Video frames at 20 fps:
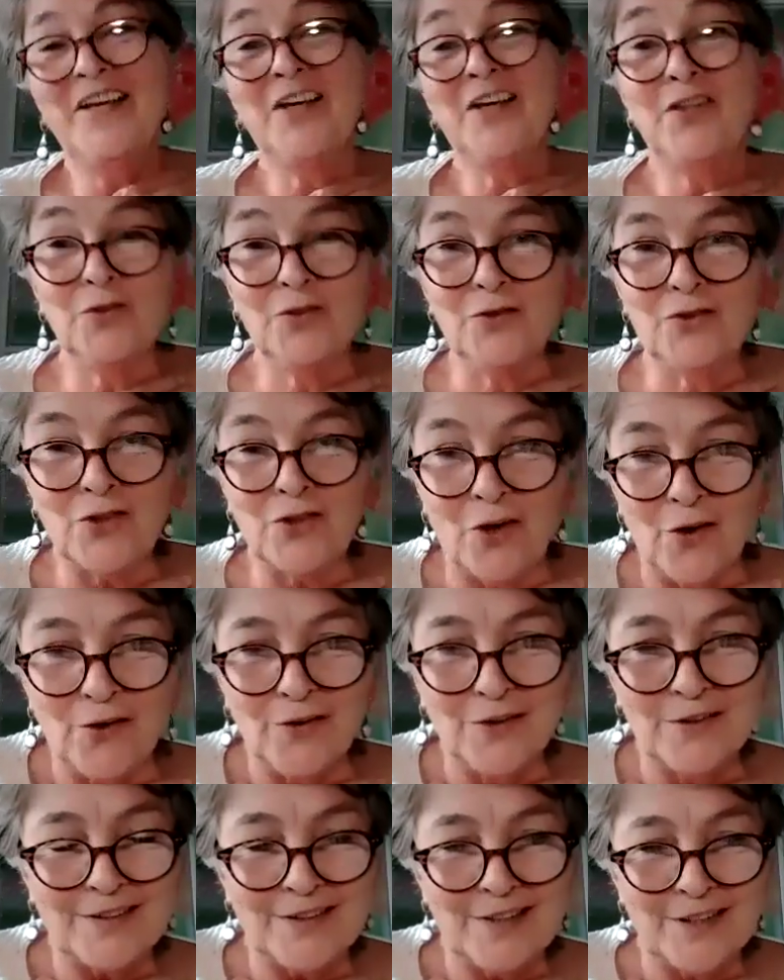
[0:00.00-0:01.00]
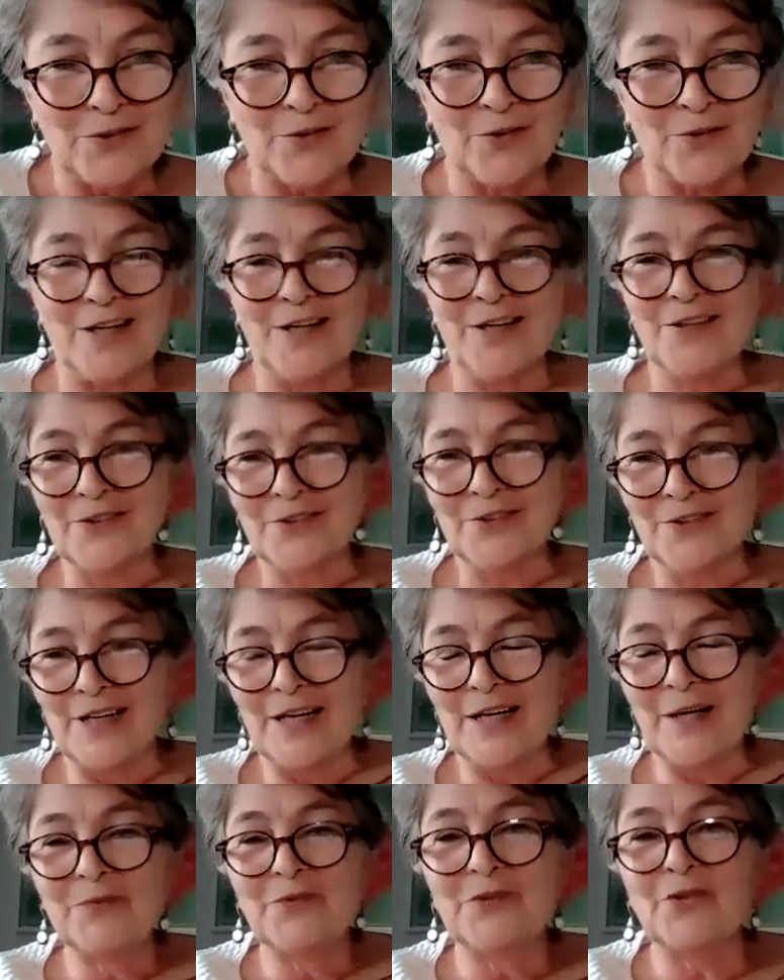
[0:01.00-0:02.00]
You don't, Eduardo.
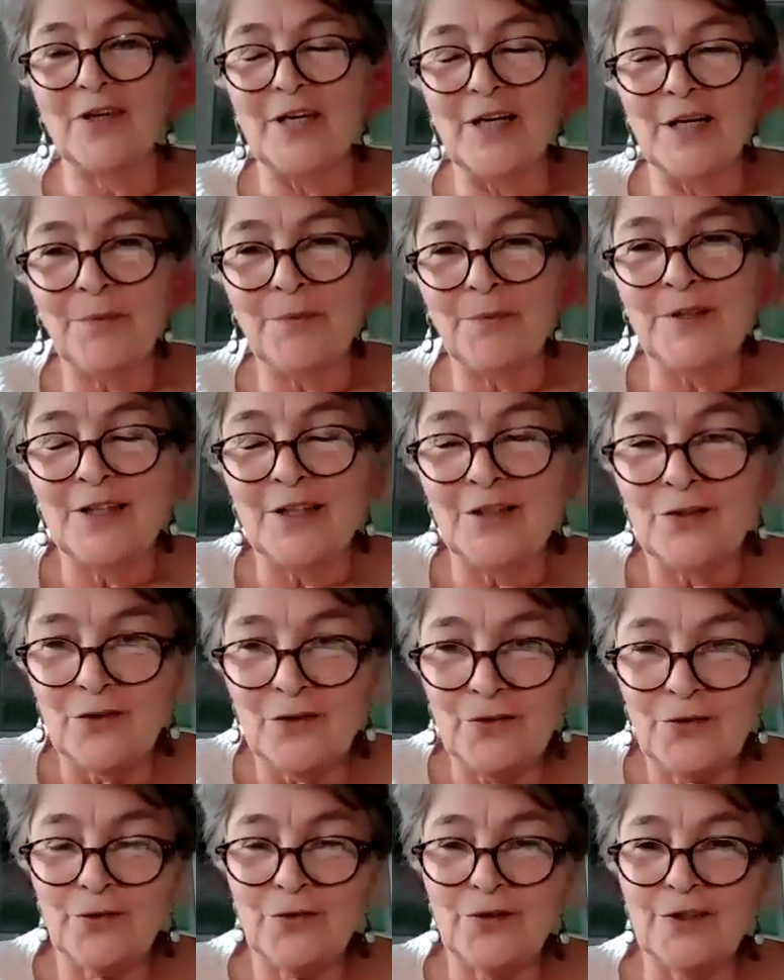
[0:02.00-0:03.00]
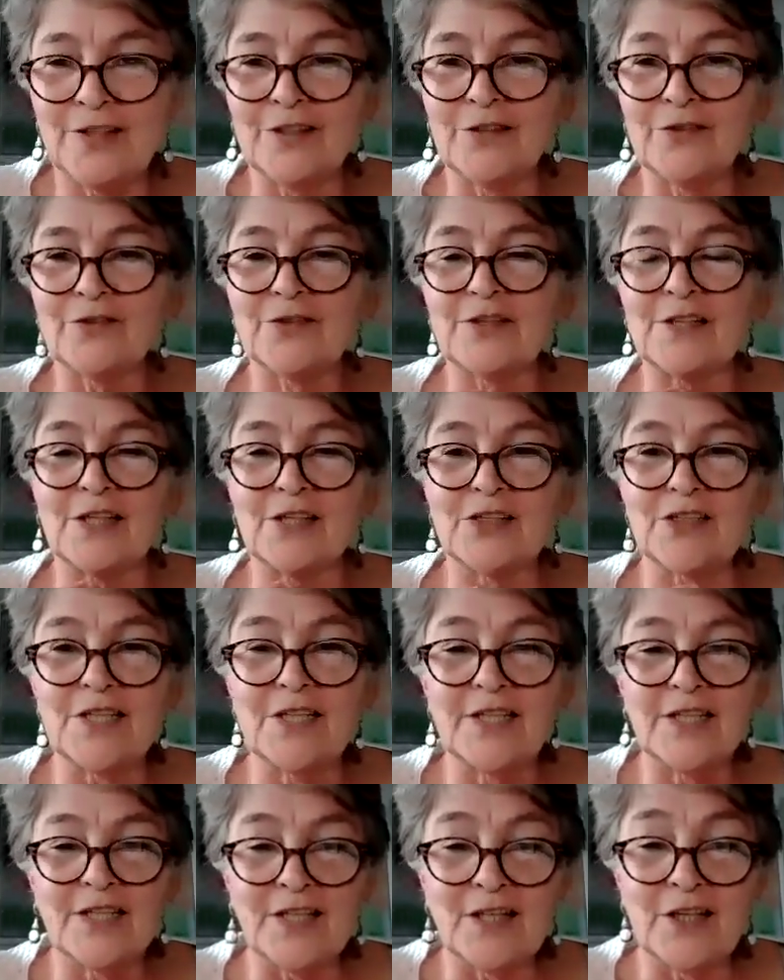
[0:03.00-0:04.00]
I'm so happy that you do the introduction.
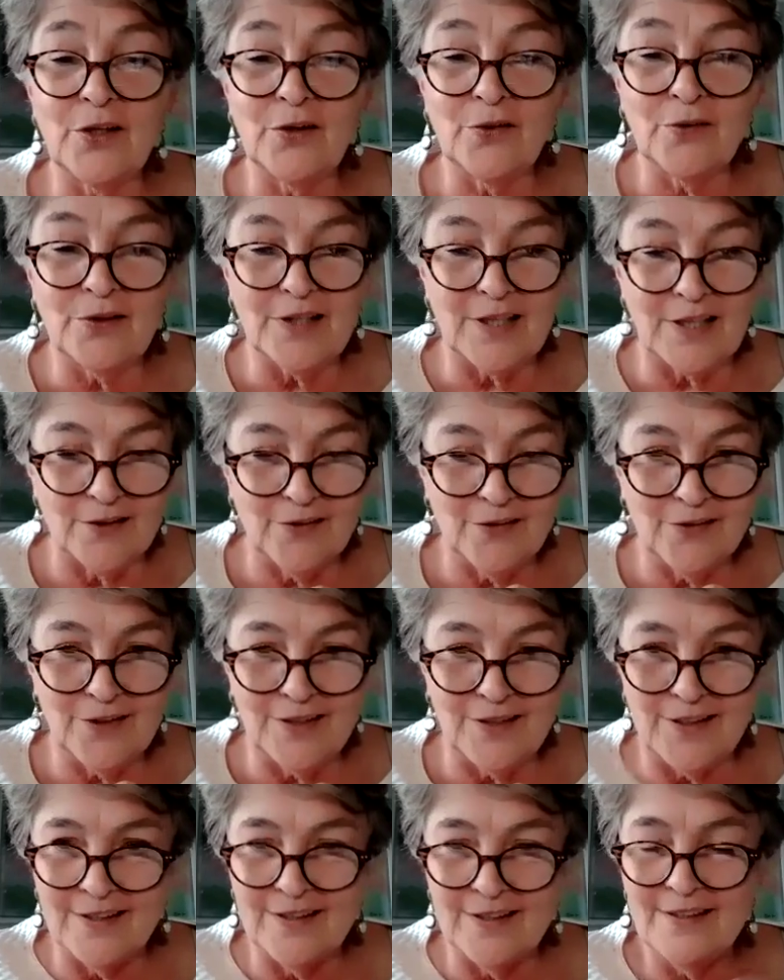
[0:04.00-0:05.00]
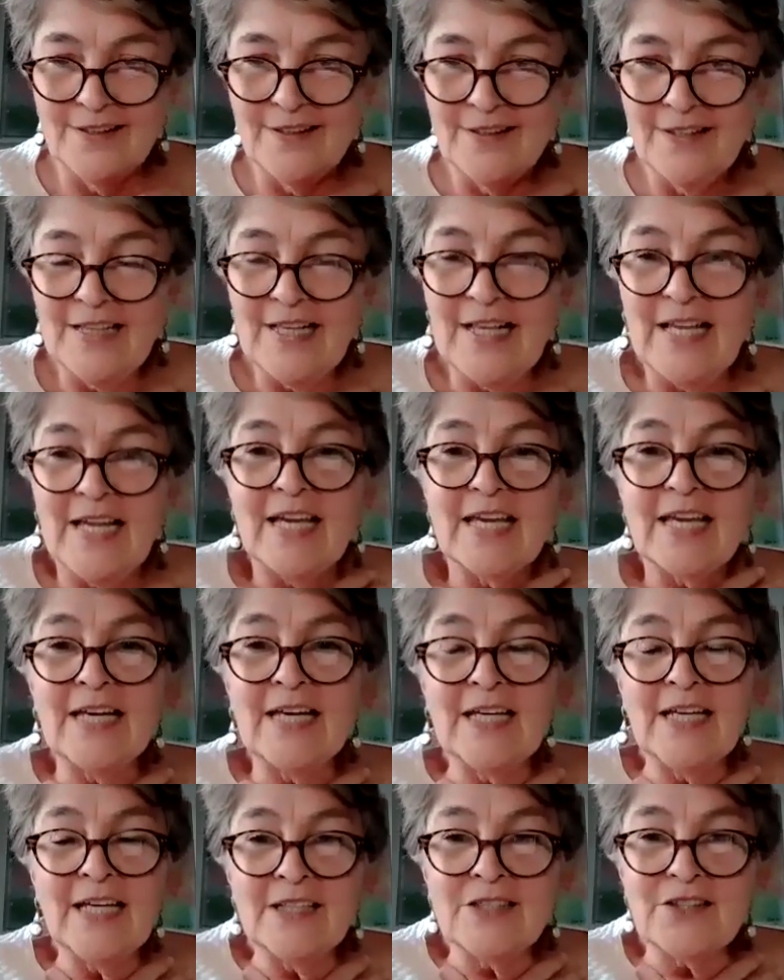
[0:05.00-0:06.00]
And hello, Claudia. Can
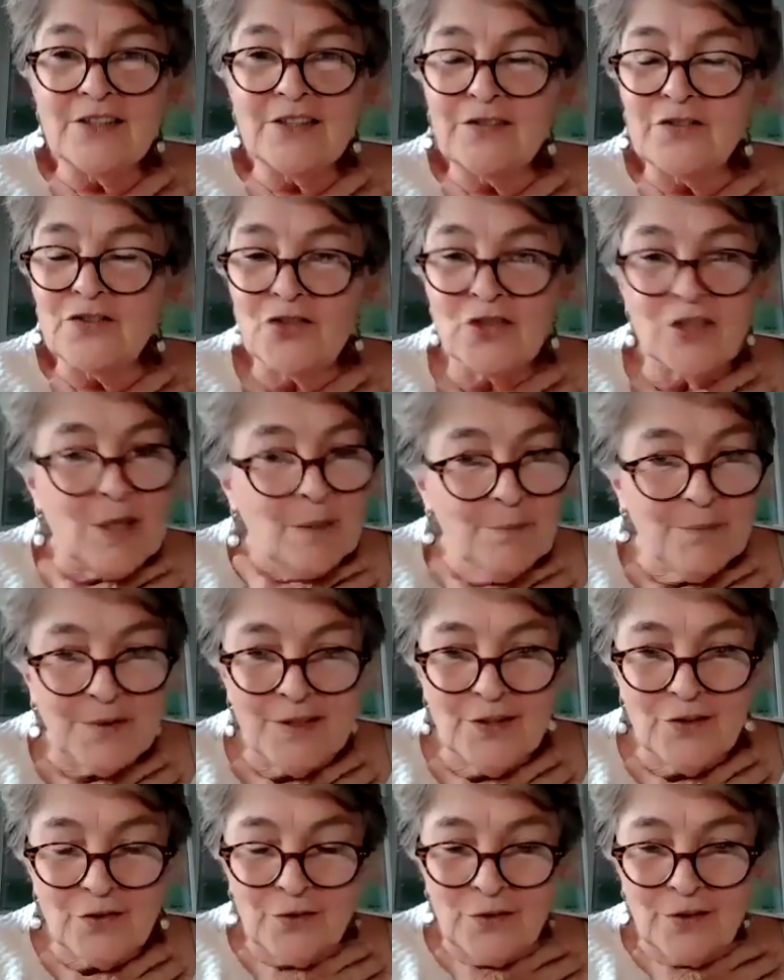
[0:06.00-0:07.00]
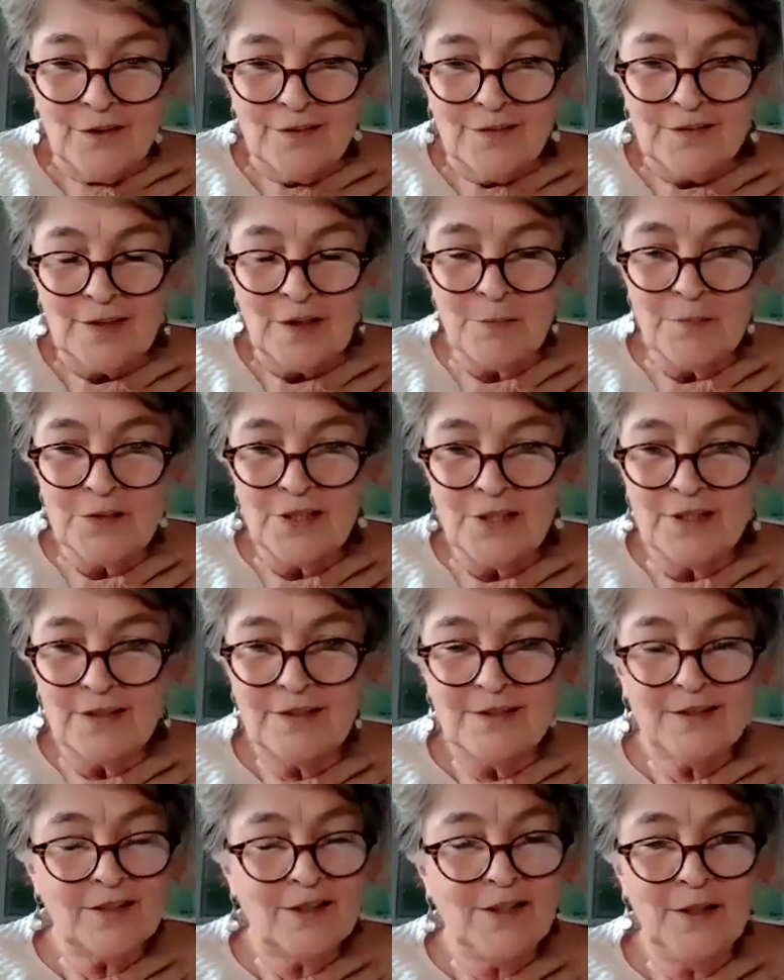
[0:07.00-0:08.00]
I just jump into the
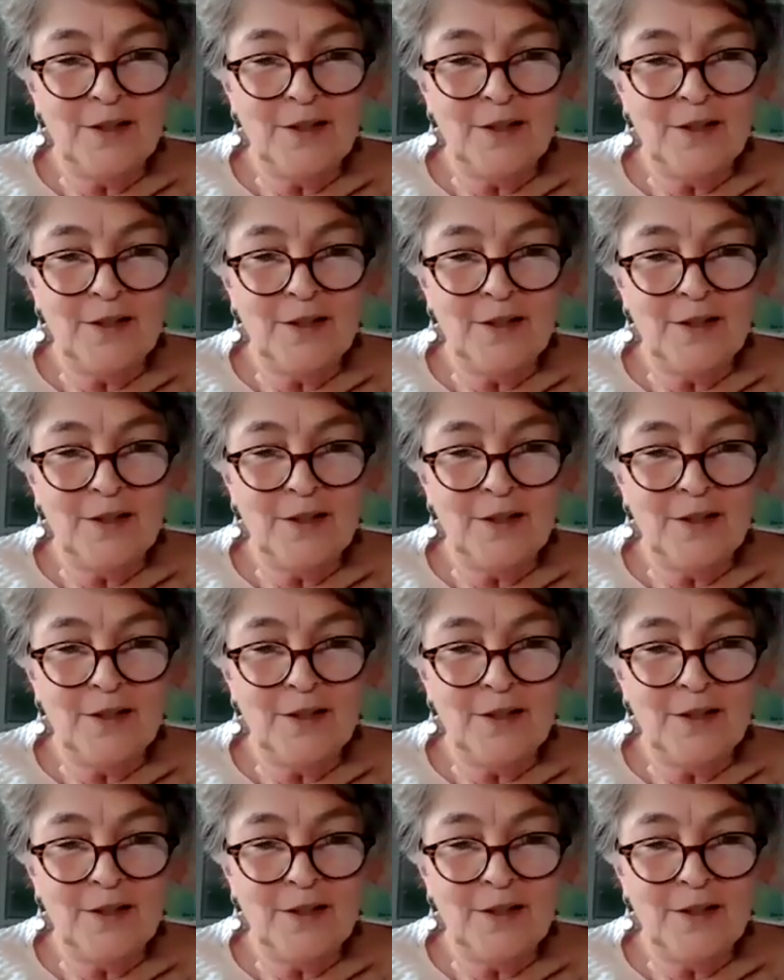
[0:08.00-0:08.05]
subject?